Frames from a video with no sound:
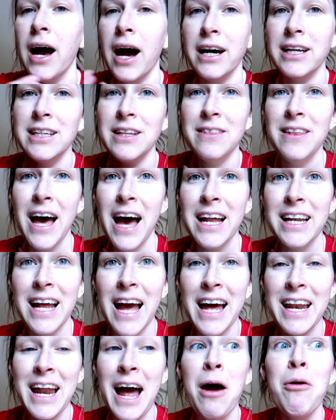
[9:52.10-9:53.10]
I did that
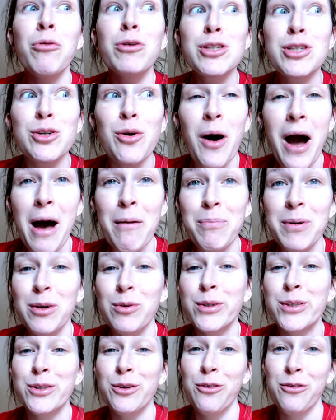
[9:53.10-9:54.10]
and I was so happy. It
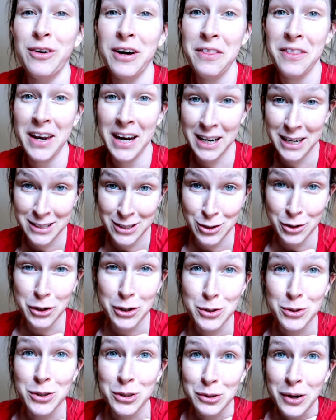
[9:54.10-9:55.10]
was so fun that I
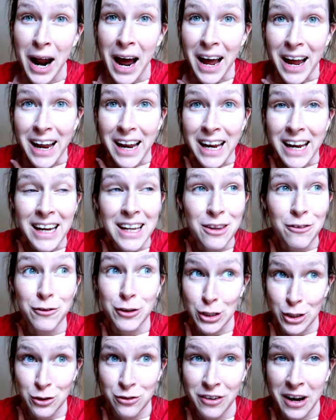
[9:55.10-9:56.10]
started to cry the
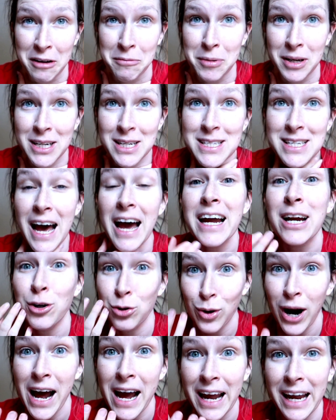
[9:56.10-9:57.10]
first 5 minutes. I
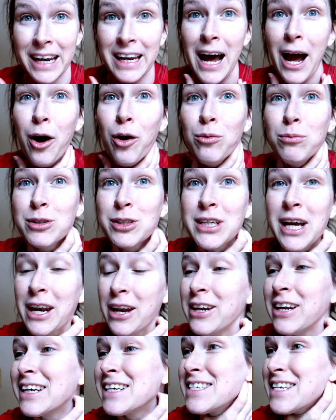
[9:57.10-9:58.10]
cried. I almost got
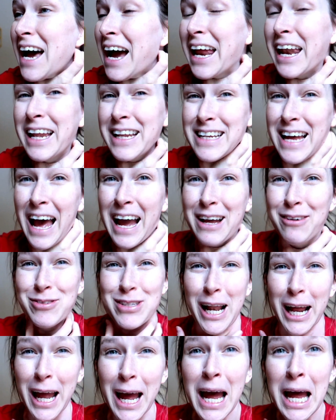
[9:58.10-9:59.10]
an anxiety attack. It
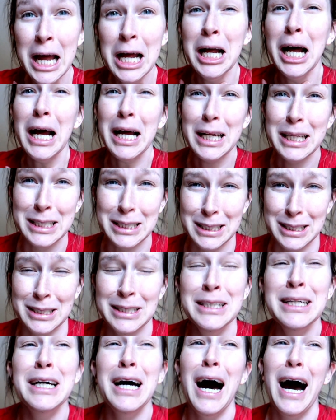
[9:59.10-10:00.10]
was like,
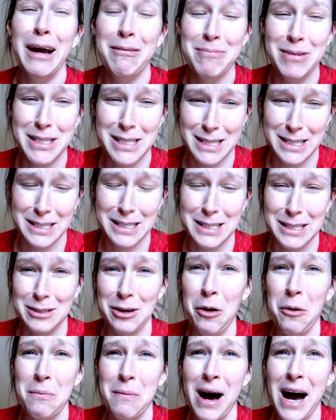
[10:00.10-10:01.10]
I miss this
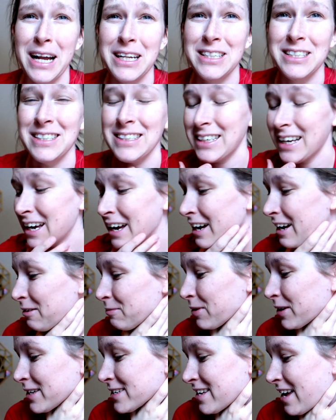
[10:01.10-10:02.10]
so much,
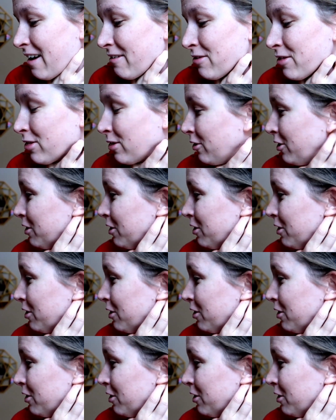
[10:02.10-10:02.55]
because I haven't